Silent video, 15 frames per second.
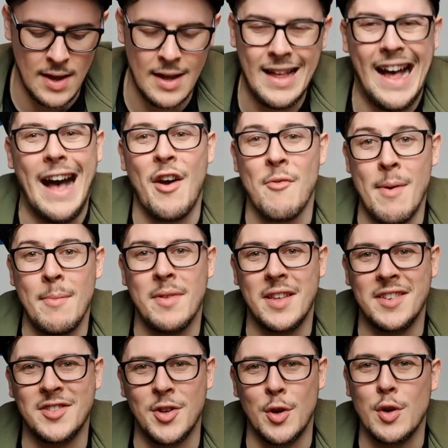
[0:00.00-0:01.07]
I remember this
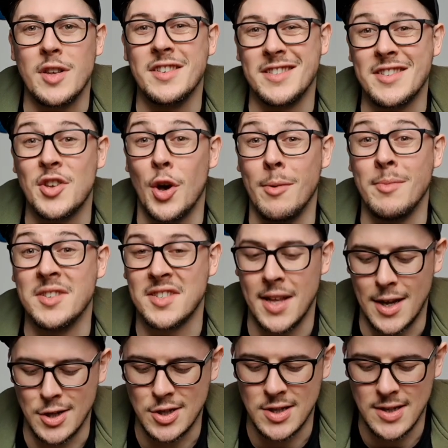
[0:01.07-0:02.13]
dude because he's got a
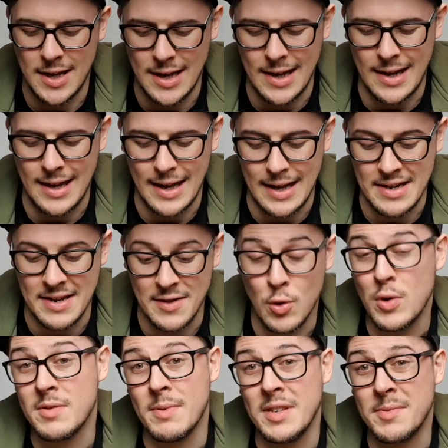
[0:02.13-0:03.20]
moustache, and it
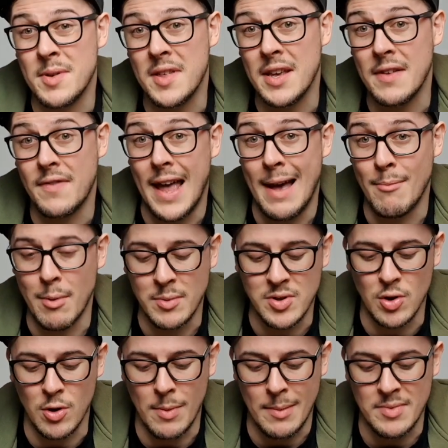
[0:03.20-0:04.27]
always makes me think of Dan when we
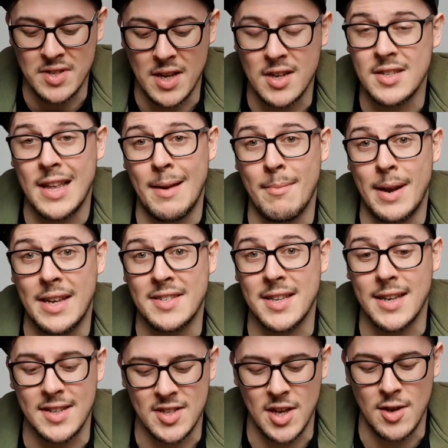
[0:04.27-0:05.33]
talk about moustache, Dan
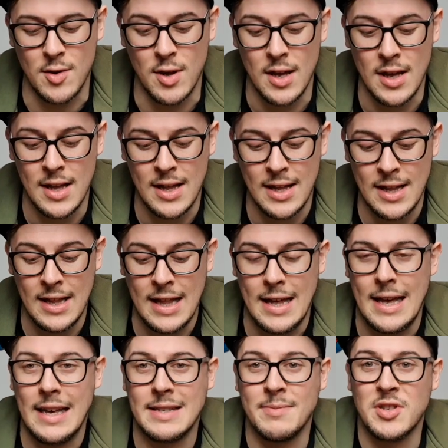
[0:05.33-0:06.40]
Plastic. So
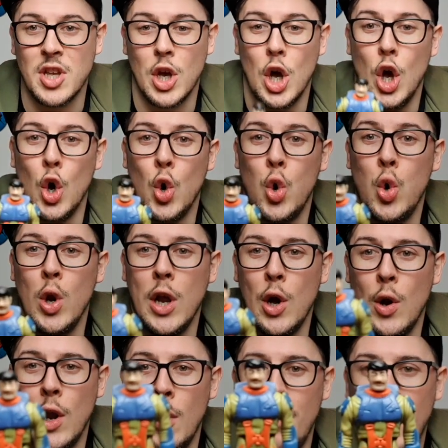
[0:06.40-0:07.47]
here's Mr. Julio
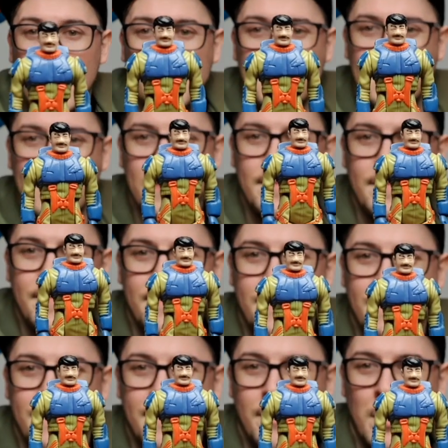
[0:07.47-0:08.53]
Lopez
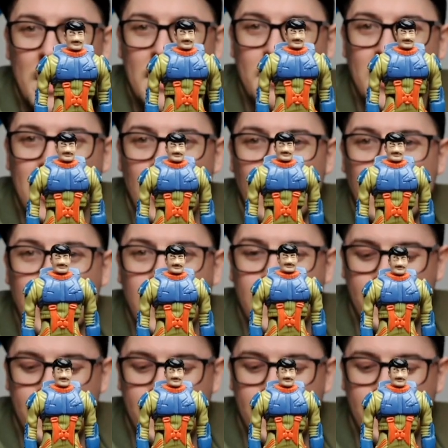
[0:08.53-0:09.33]
with his moustache.